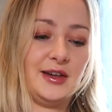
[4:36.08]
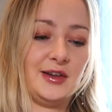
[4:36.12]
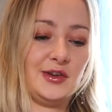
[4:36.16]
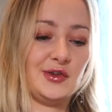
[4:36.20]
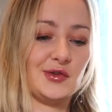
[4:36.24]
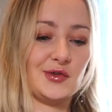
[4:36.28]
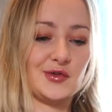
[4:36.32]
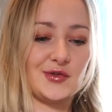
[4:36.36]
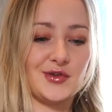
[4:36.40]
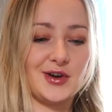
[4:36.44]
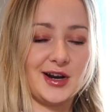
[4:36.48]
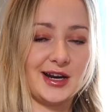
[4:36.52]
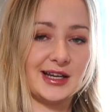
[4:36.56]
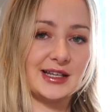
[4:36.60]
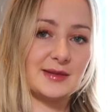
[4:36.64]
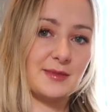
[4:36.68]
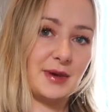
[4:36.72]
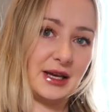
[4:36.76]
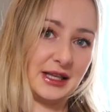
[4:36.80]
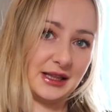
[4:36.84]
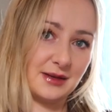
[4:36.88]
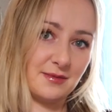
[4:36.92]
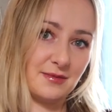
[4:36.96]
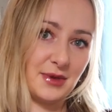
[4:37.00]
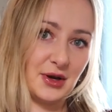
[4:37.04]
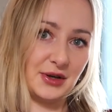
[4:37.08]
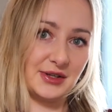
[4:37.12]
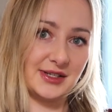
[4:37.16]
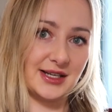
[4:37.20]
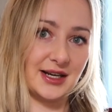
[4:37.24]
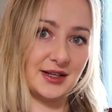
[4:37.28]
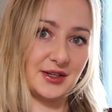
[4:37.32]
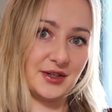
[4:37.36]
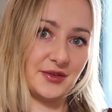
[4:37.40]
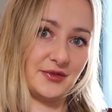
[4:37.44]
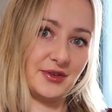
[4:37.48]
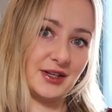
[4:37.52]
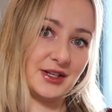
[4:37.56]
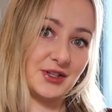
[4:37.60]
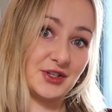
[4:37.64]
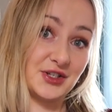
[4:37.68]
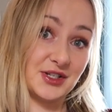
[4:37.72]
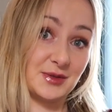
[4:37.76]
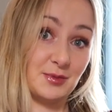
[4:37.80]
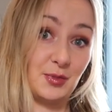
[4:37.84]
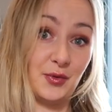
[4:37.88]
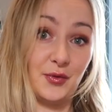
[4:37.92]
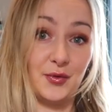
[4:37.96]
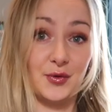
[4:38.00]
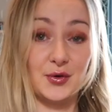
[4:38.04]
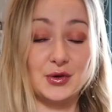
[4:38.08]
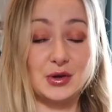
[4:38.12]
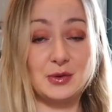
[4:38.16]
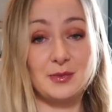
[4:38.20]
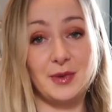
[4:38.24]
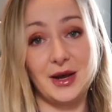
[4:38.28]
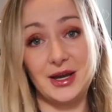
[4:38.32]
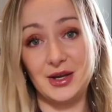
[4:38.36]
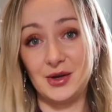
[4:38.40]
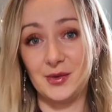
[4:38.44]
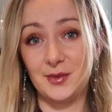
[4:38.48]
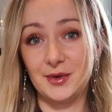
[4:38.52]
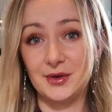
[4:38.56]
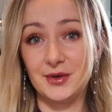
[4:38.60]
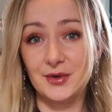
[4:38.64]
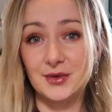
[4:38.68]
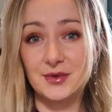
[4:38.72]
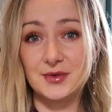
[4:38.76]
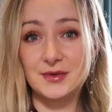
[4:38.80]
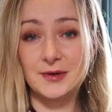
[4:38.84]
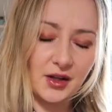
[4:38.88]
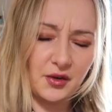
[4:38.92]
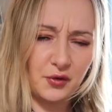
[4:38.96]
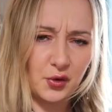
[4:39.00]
you're trying to make the most out of it just before you pay your bills.